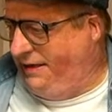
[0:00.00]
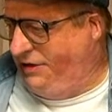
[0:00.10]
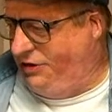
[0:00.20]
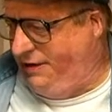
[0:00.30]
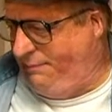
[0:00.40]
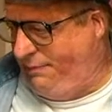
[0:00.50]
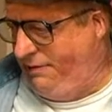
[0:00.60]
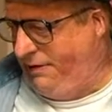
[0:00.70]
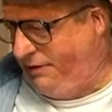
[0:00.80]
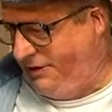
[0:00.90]
Chip,
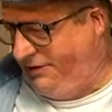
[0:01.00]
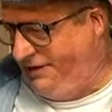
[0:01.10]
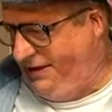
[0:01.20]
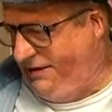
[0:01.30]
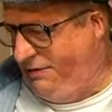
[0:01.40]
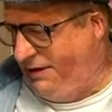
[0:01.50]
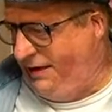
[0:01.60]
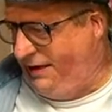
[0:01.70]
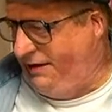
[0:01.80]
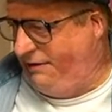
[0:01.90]
good seeing you.
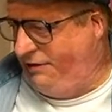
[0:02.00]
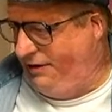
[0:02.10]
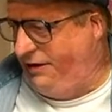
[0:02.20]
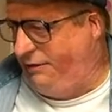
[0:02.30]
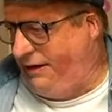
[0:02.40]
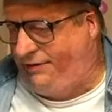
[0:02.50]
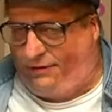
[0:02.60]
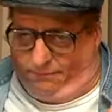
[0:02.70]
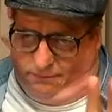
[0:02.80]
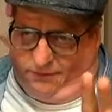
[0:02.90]
Cheeto, yes,
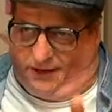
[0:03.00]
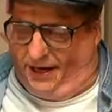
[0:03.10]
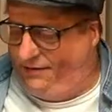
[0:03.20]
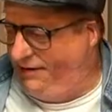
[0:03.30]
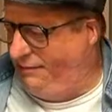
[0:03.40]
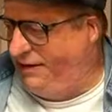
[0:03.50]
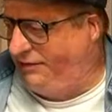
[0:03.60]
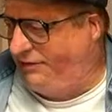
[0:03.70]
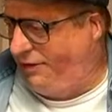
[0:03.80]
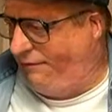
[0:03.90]
Scotch seems
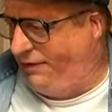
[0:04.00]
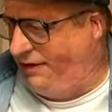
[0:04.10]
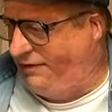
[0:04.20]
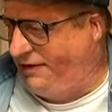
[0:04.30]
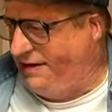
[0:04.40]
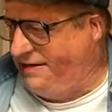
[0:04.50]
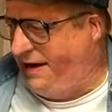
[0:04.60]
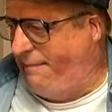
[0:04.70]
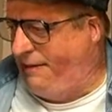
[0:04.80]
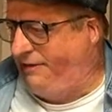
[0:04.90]
necessary for this.
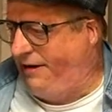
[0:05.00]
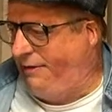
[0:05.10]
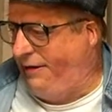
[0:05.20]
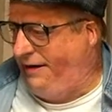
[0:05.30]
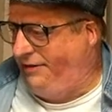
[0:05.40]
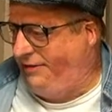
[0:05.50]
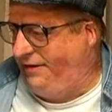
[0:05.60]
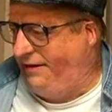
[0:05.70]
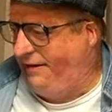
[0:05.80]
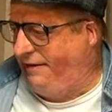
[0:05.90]
Tapias, how are you,
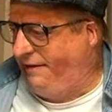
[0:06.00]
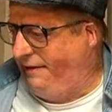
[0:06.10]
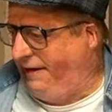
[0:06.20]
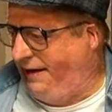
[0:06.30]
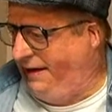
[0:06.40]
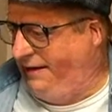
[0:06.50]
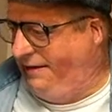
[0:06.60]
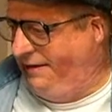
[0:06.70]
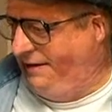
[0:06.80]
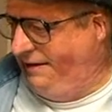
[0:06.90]
sir? And
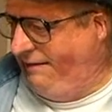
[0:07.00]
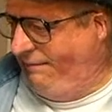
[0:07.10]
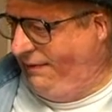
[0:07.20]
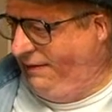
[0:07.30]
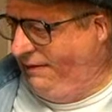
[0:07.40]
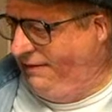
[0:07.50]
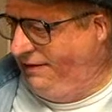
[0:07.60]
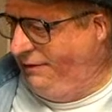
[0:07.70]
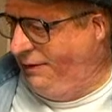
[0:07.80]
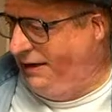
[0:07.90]
let's
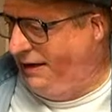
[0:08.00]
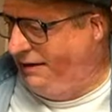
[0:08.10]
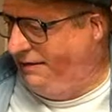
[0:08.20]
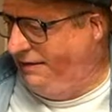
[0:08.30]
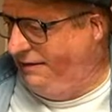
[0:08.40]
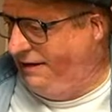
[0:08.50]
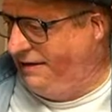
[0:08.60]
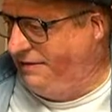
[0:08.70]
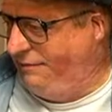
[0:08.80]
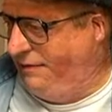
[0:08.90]
see who we got.
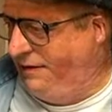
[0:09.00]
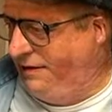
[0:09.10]
Lots of